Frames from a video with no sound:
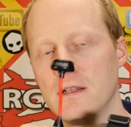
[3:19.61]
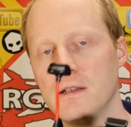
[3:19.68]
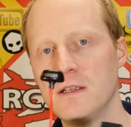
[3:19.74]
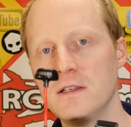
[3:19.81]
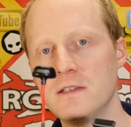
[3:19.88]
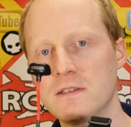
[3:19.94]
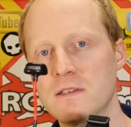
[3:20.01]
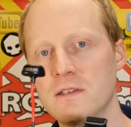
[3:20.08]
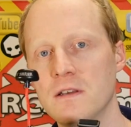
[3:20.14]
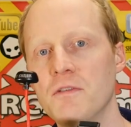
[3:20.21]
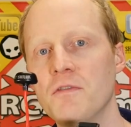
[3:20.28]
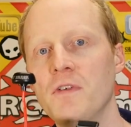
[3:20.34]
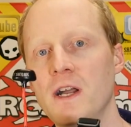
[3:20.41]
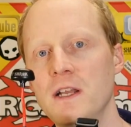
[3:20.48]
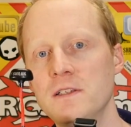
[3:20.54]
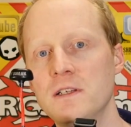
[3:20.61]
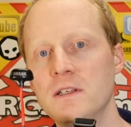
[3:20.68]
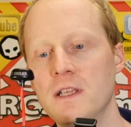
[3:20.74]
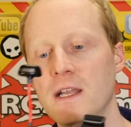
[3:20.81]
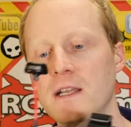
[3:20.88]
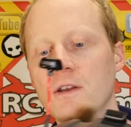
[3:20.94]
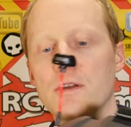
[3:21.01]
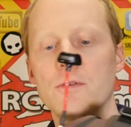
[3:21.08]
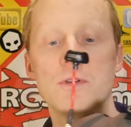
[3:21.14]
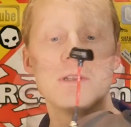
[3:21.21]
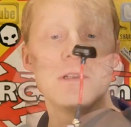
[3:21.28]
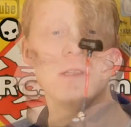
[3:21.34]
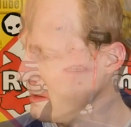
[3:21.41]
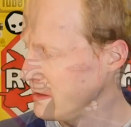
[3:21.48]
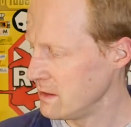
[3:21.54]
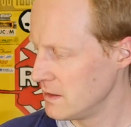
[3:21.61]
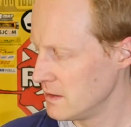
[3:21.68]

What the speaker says: This finds it accurately.